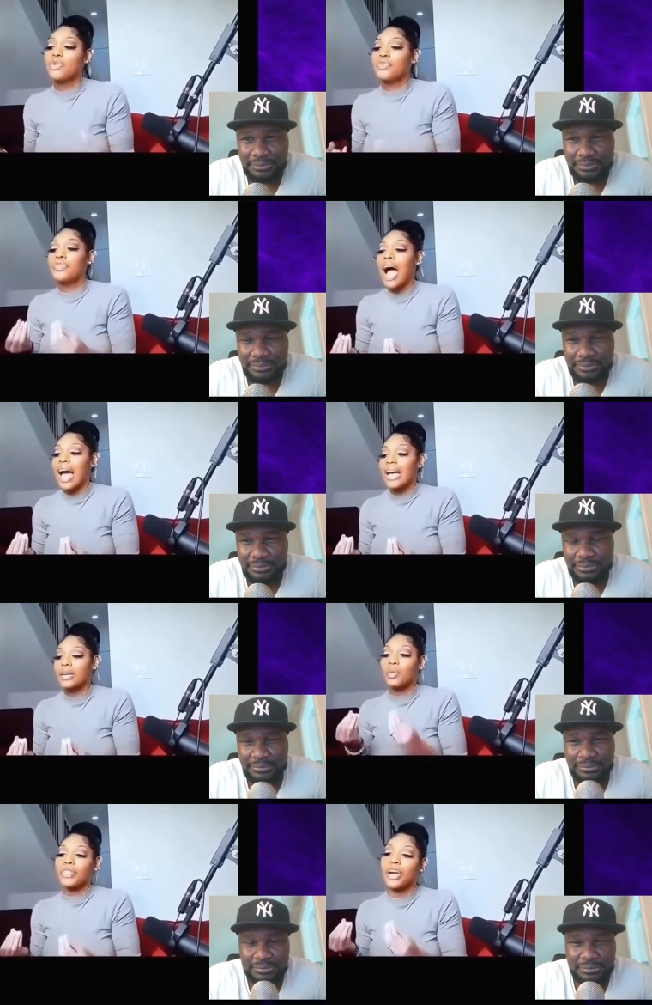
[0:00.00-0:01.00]
Speaker 1: to
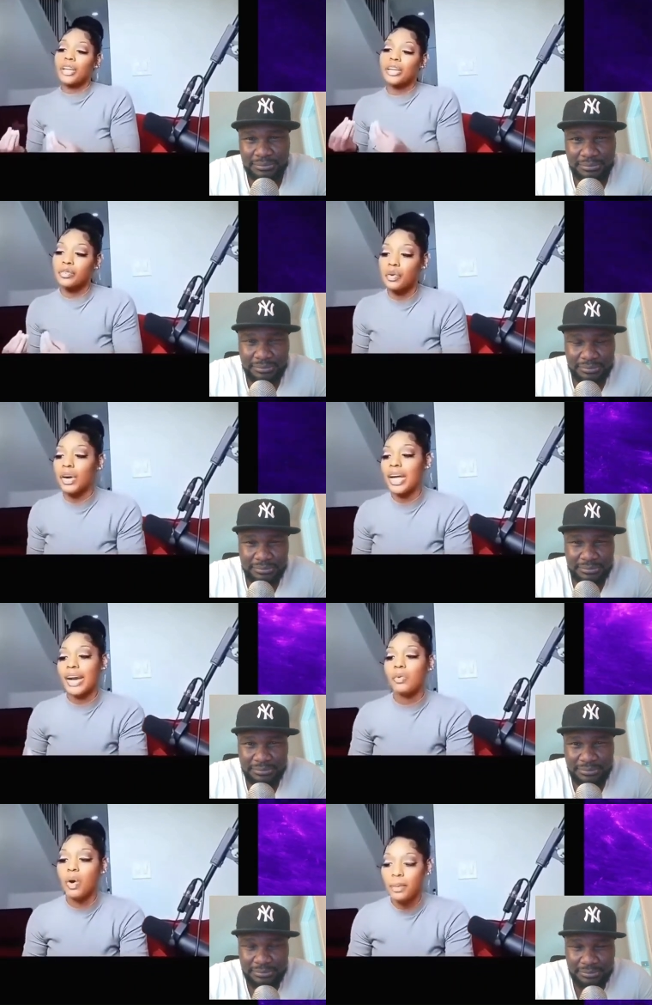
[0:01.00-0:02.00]
find what they're looking for
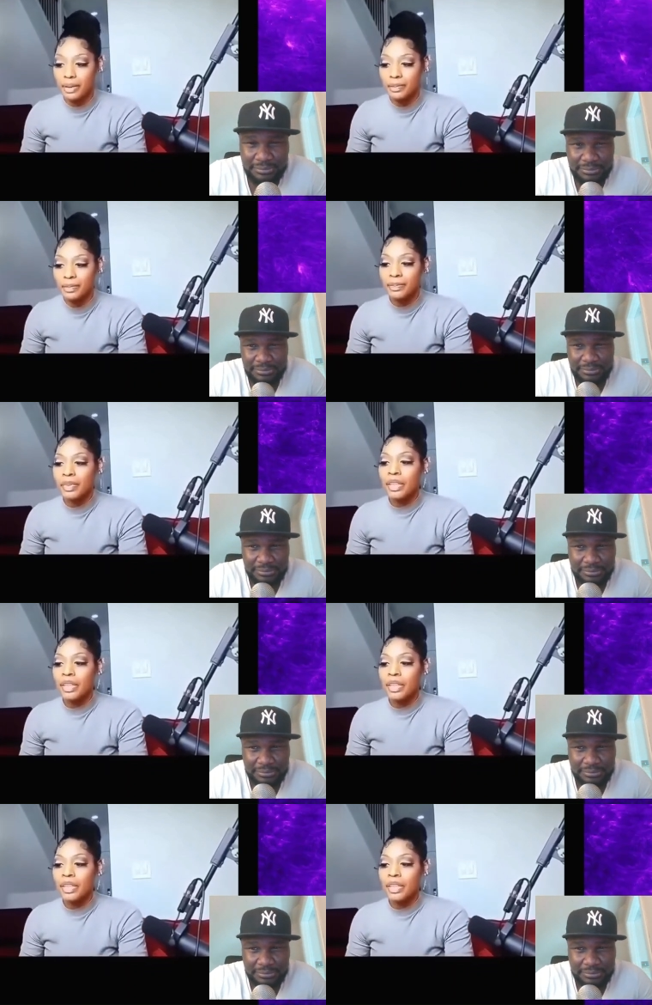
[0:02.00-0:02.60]
in a woman.